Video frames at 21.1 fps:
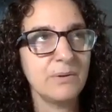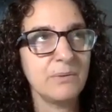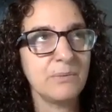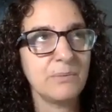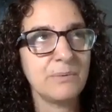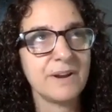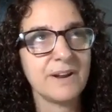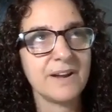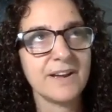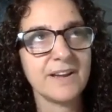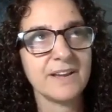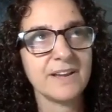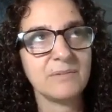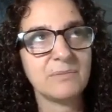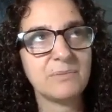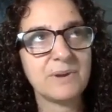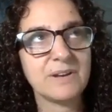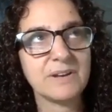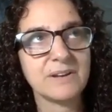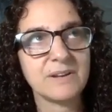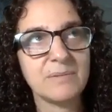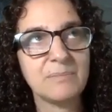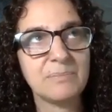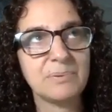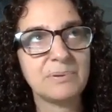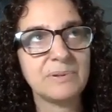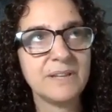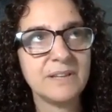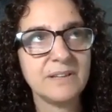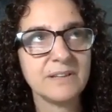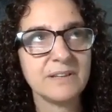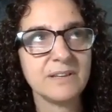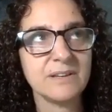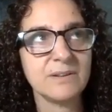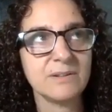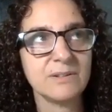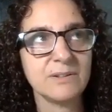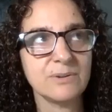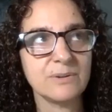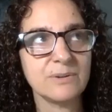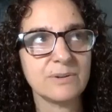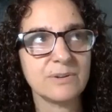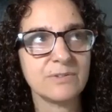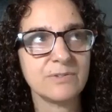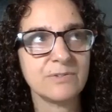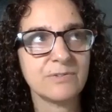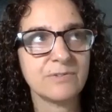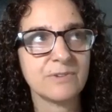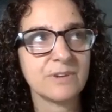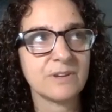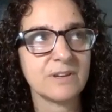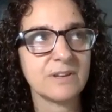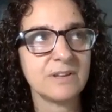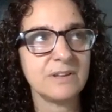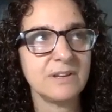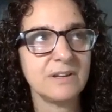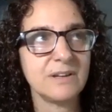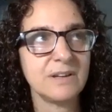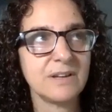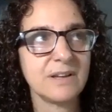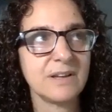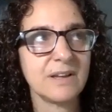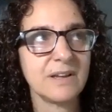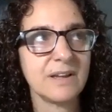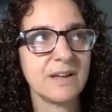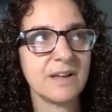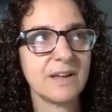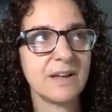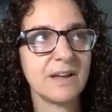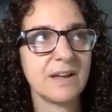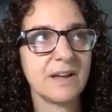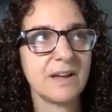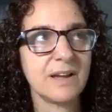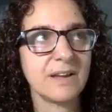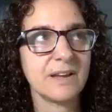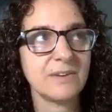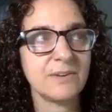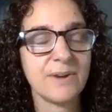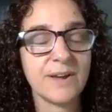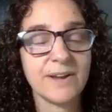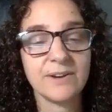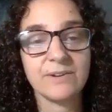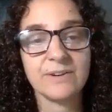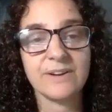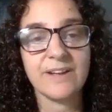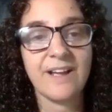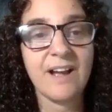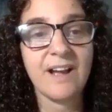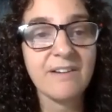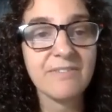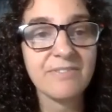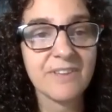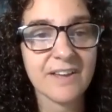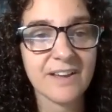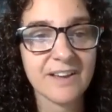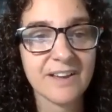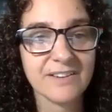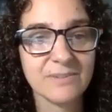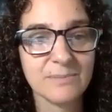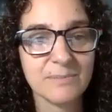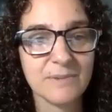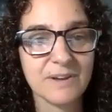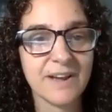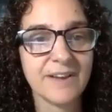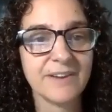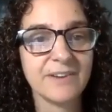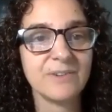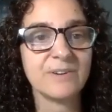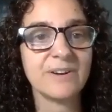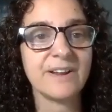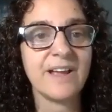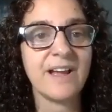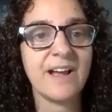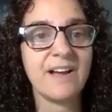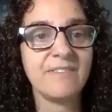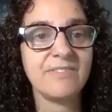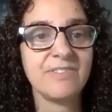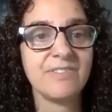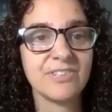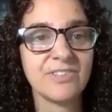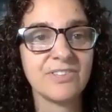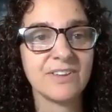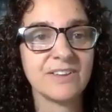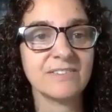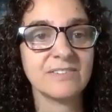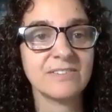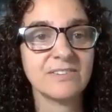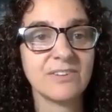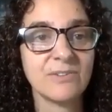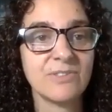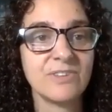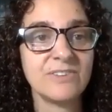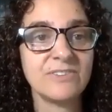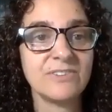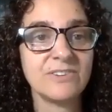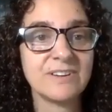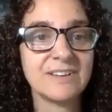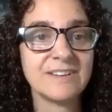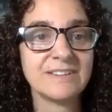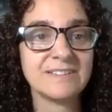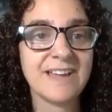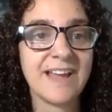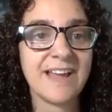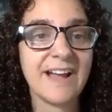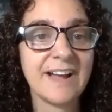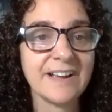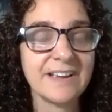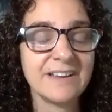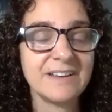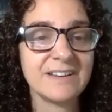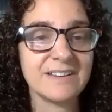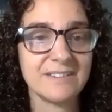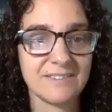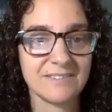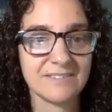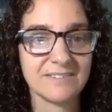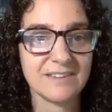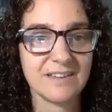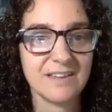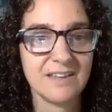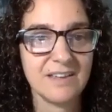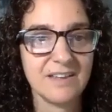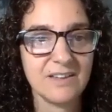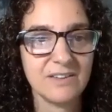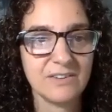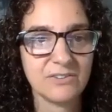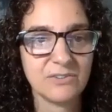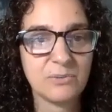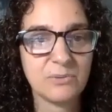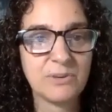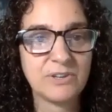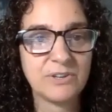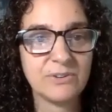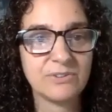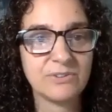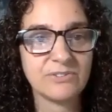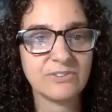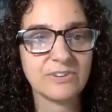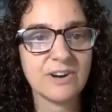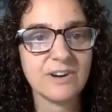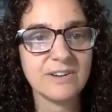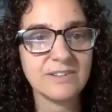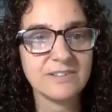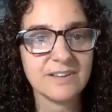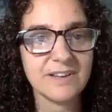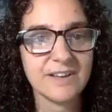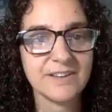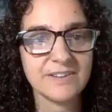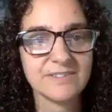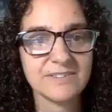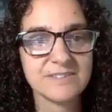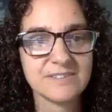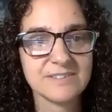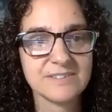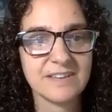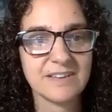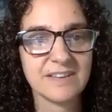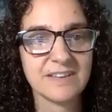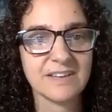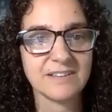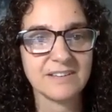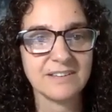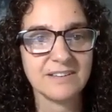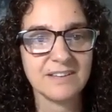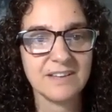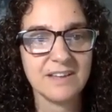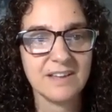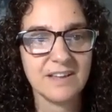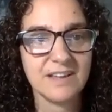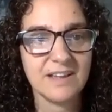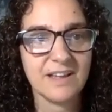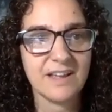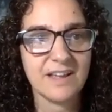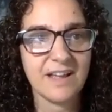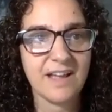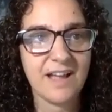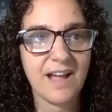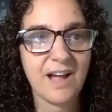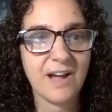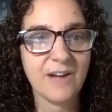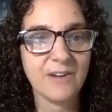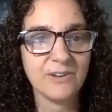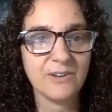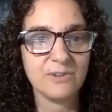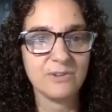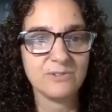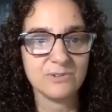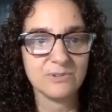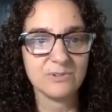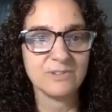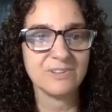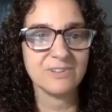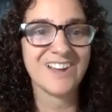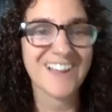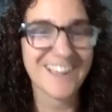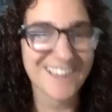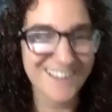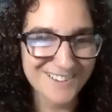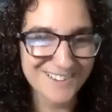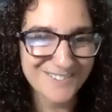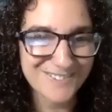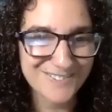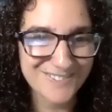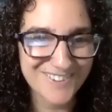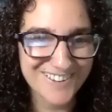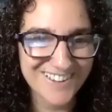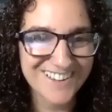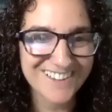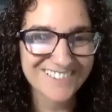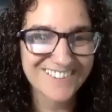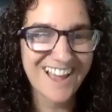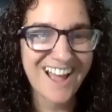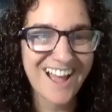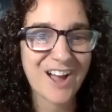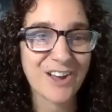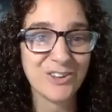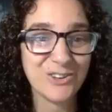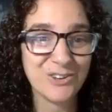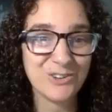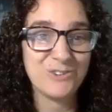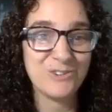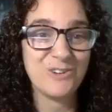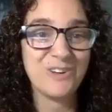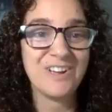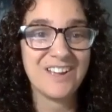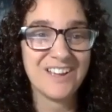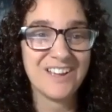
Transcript: when I went completely gluten free, I don't have the eczema, I don't have the things. So these are antagonists. So when you start to understand how you do life is how you